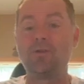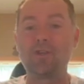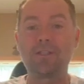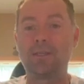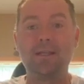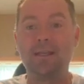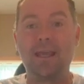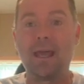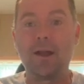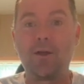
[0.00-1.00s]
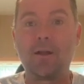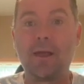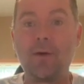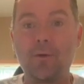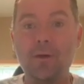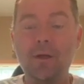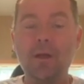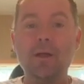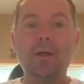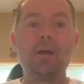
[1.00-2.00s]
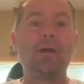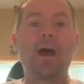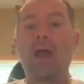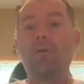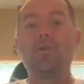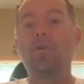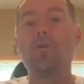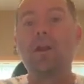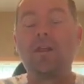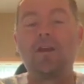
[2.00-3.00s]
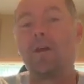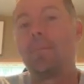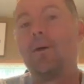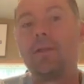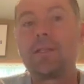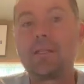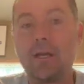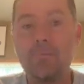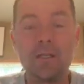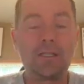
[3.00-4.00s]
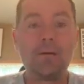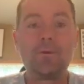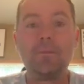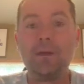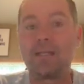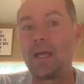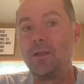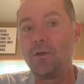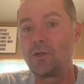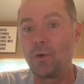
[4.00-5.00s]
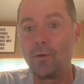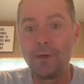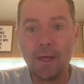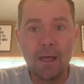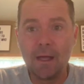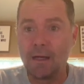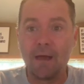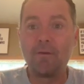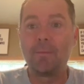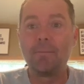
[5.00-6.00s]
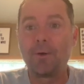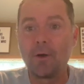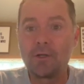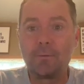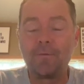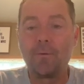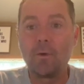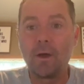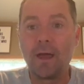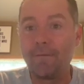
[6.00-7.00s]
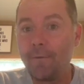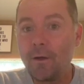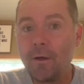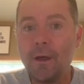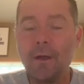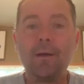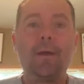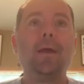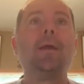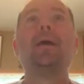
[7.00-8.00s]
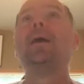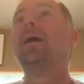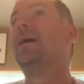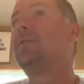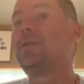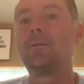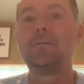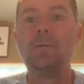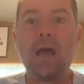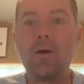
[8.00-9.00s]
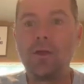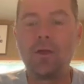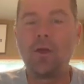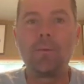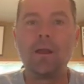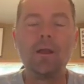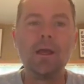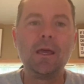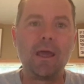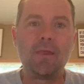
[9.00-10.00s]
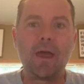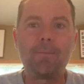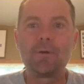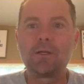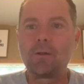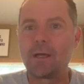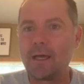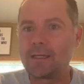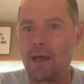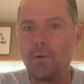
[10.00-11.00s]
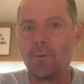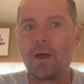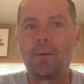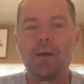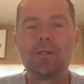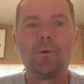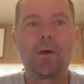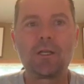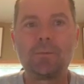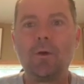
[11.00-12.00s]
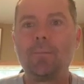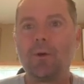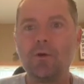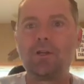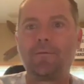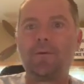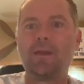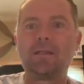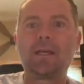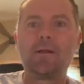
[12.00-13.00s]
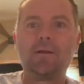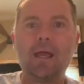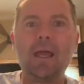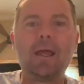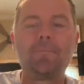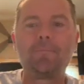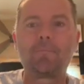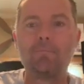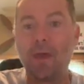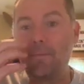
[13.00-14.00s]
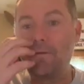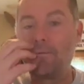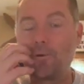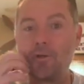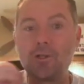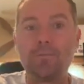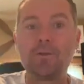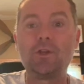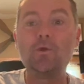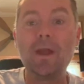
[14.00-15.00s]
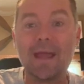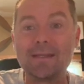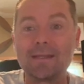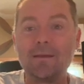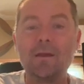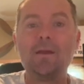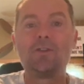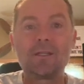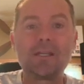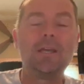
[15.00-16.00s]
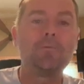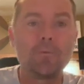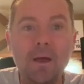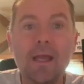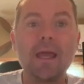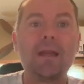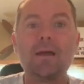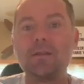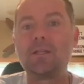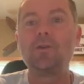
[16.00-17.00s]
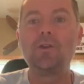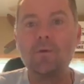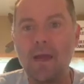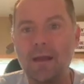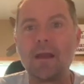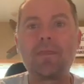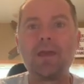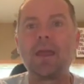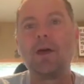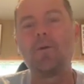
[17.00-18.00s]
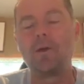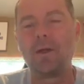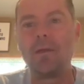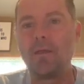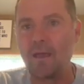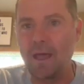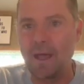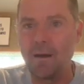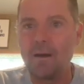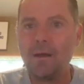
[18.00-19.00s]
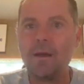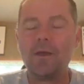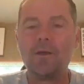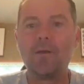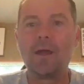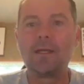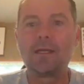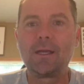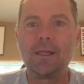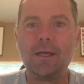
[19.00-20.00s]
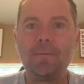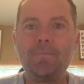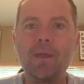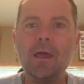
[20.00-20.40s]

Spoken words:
You just didn't get it all out. I don't know anything about this tub. This tub could be 10 years old, never been purged before, ever. And now, I mean, in that particular case, I would recommend to a customer to purge it for the entire day. Maybe even purge it for 2 days. Just keep running it until you get nothing out, and then you're nice and clean.